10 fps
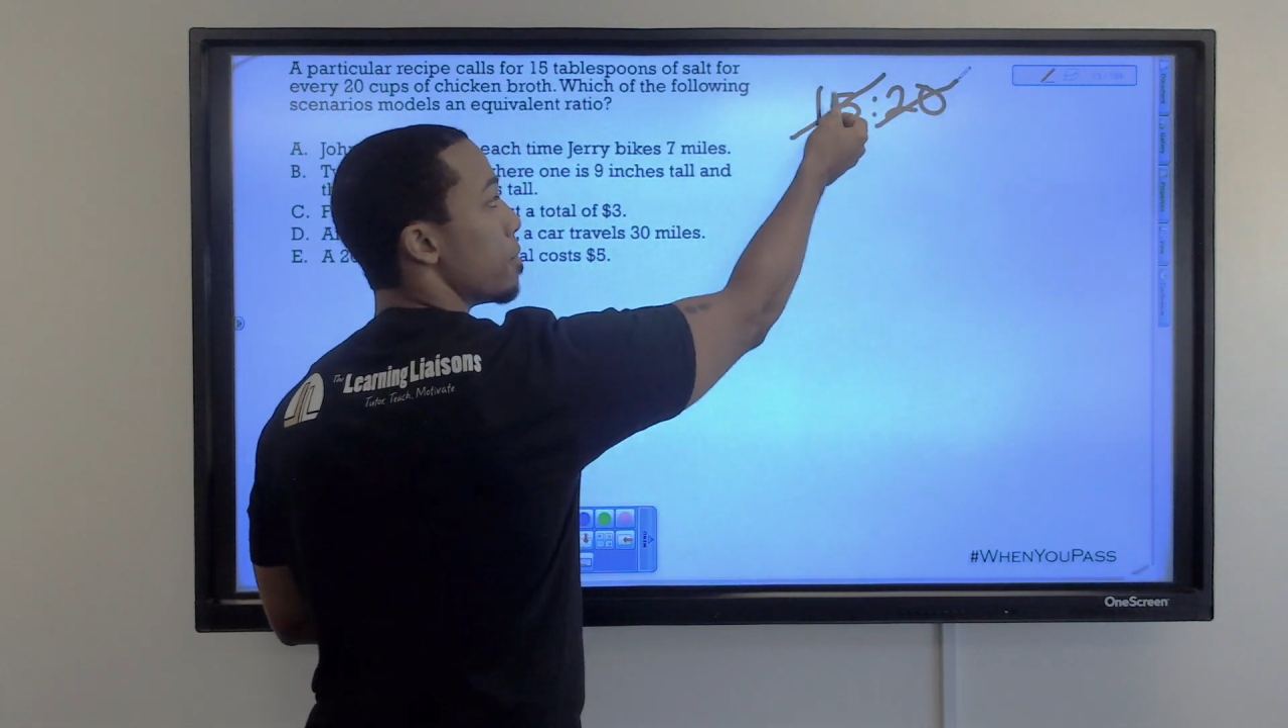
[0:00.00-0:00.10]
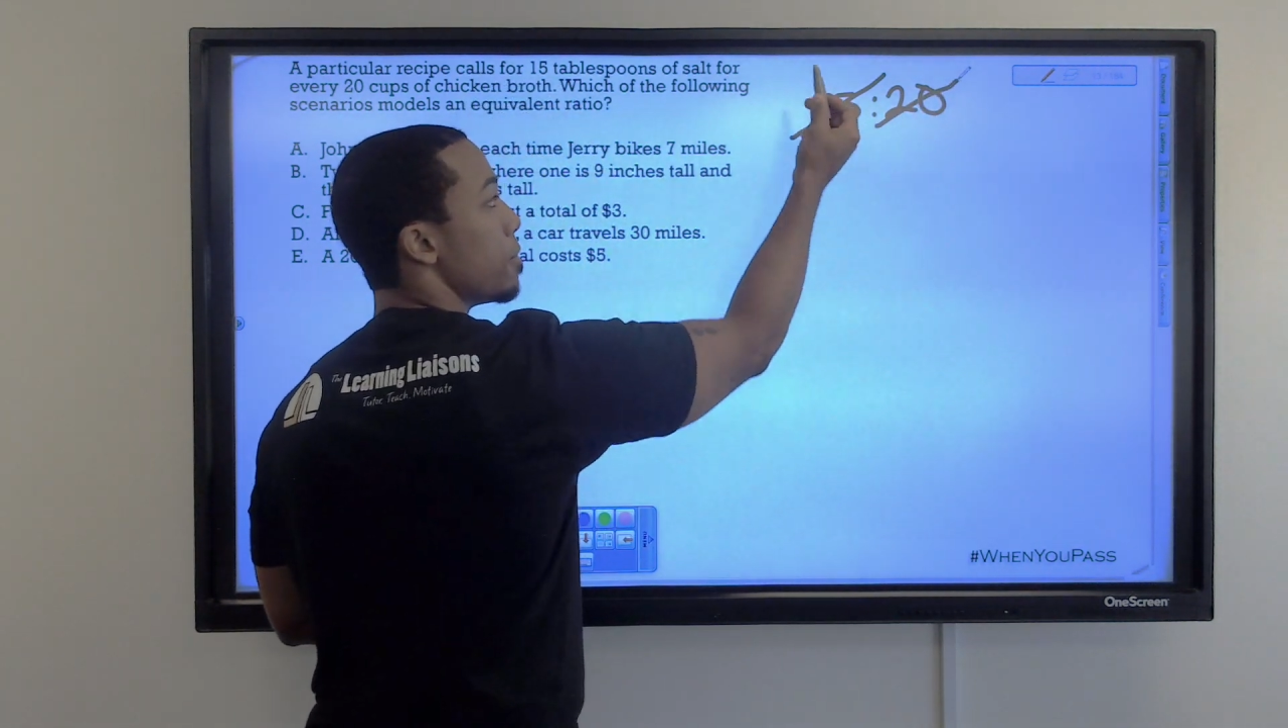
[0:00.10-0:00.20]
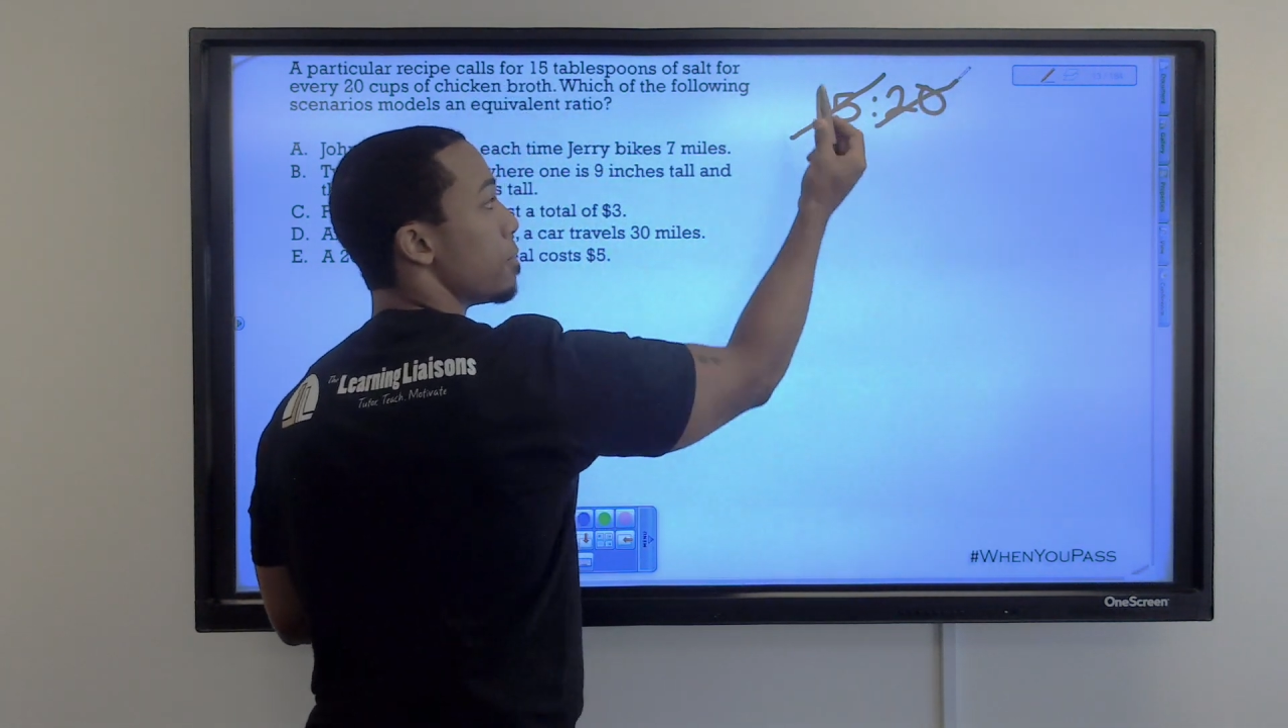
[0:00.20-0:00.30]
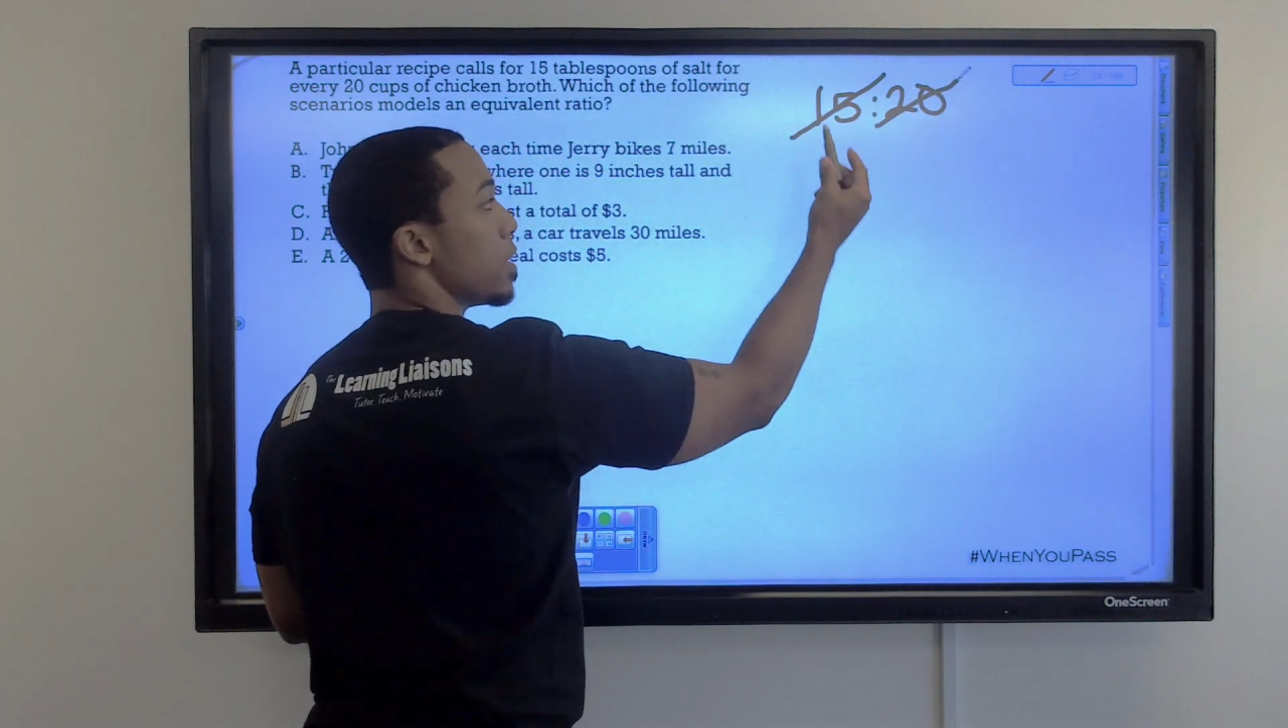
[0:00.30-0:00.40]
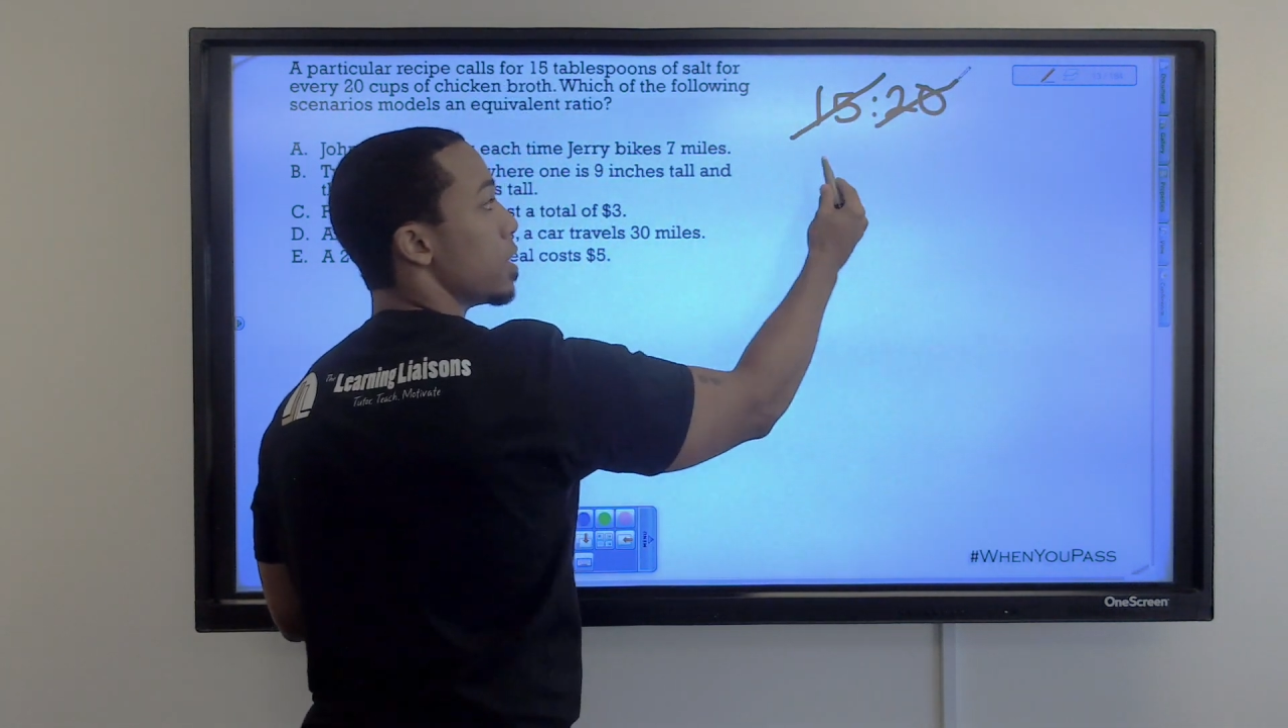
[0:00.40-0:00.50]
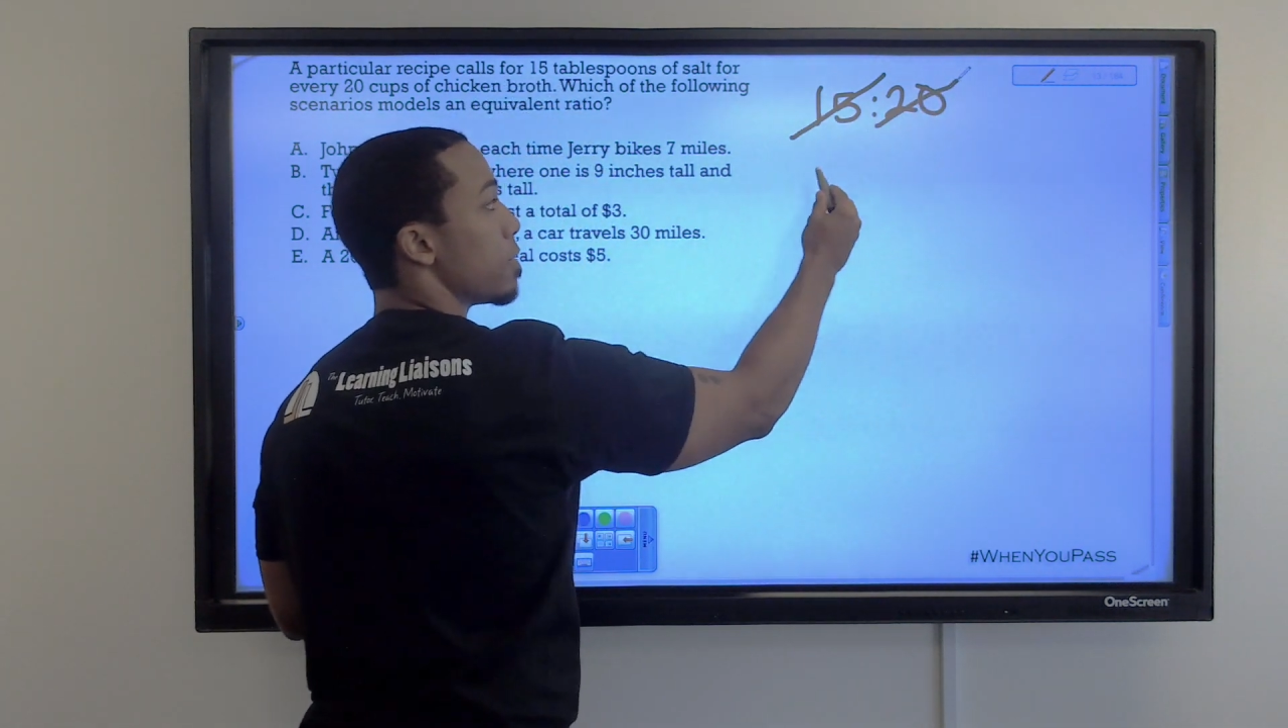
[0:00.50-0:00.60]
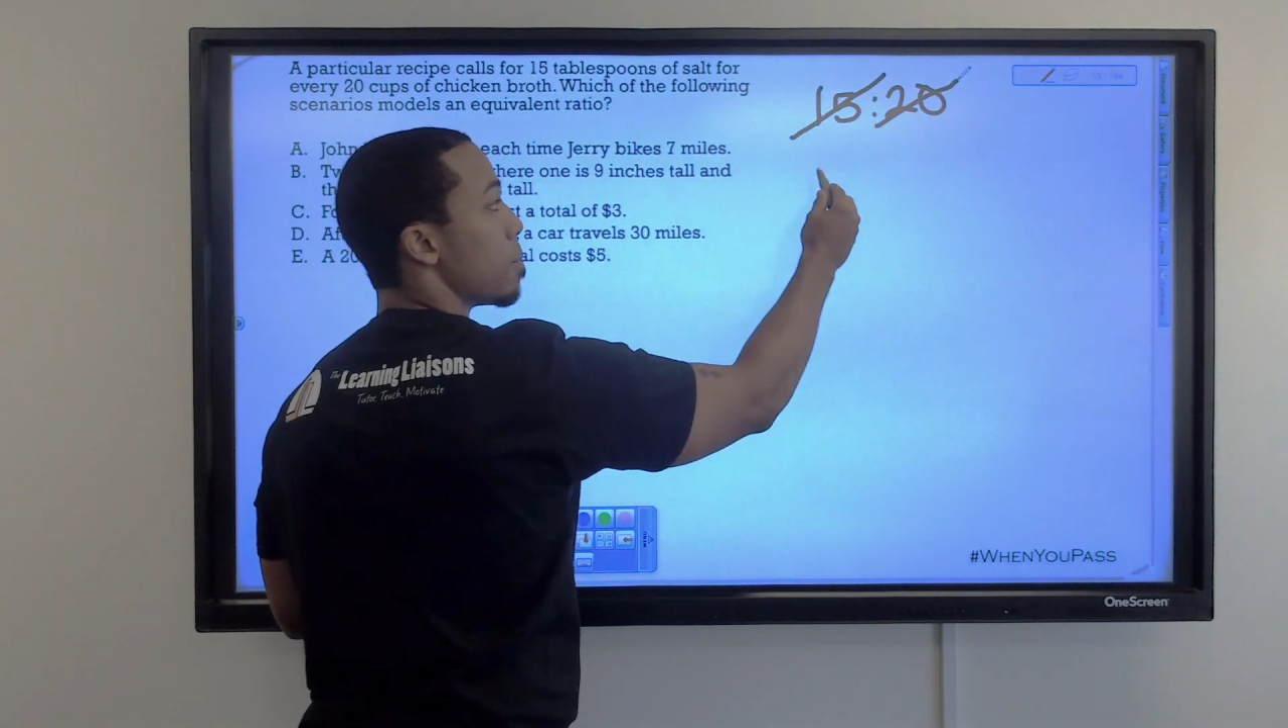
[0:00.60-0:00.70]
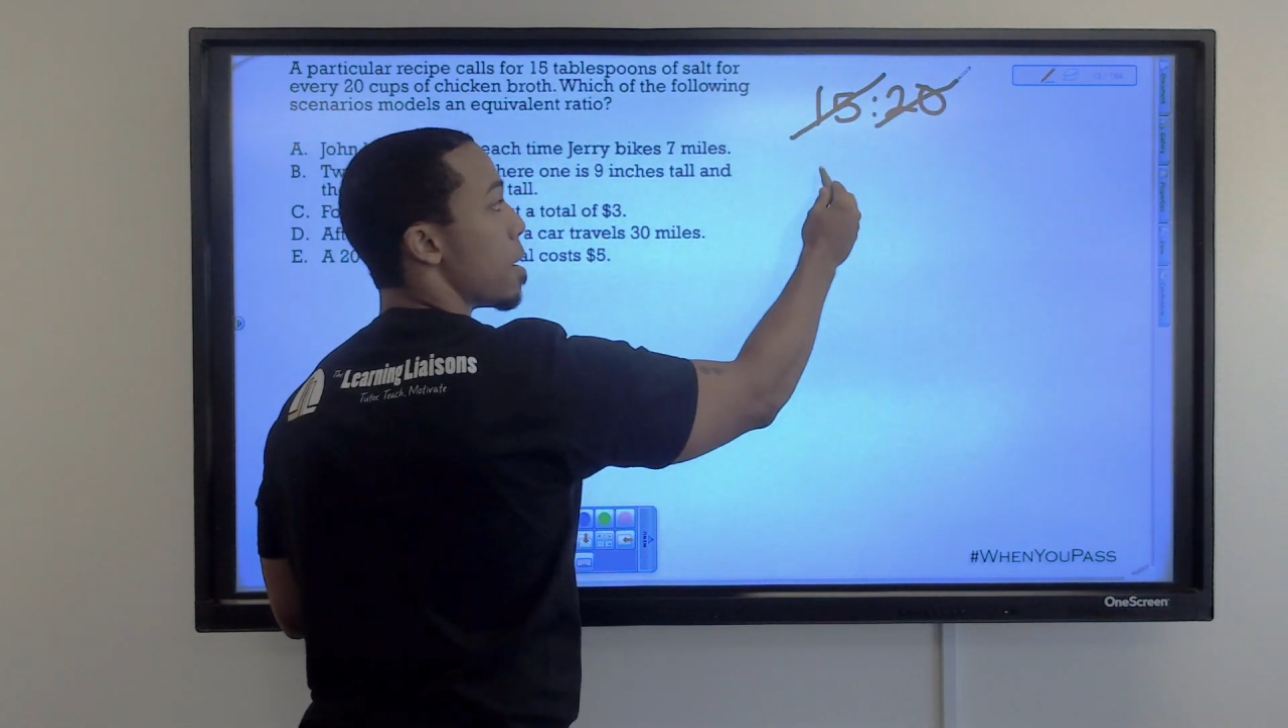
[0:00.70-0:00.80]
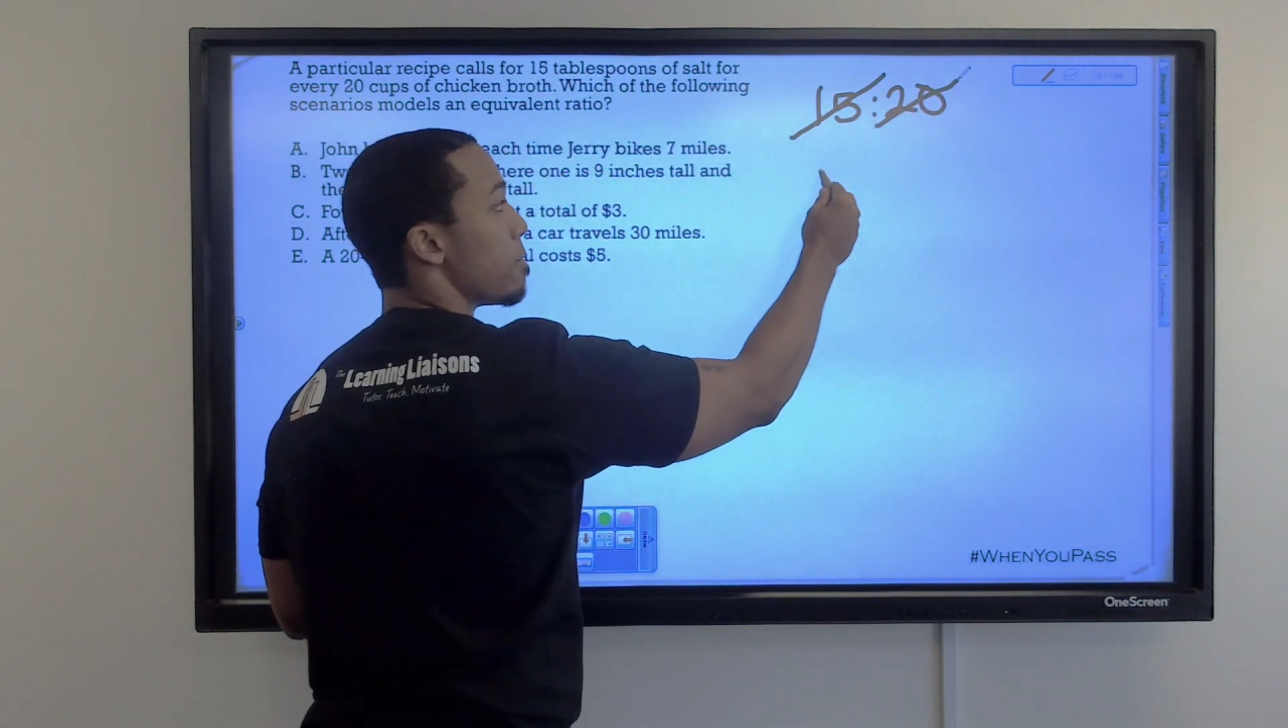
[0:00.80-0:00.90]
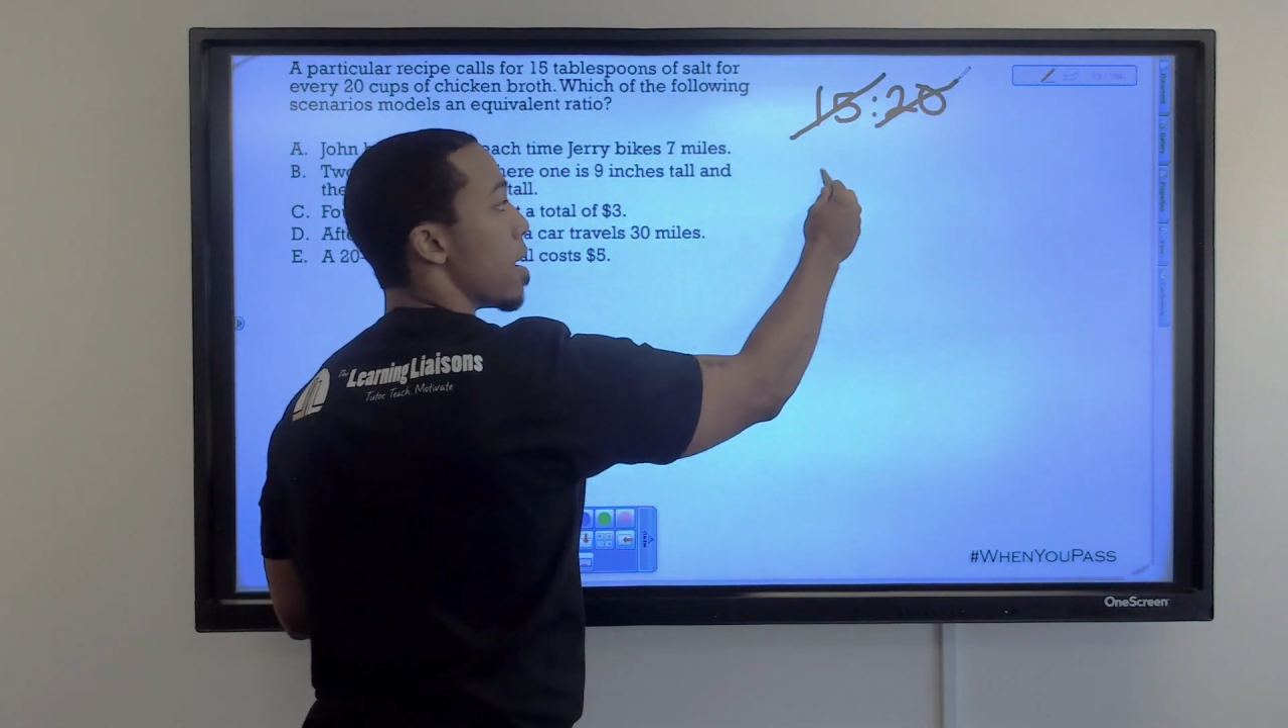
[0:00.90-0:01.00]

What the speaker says: 15 divided by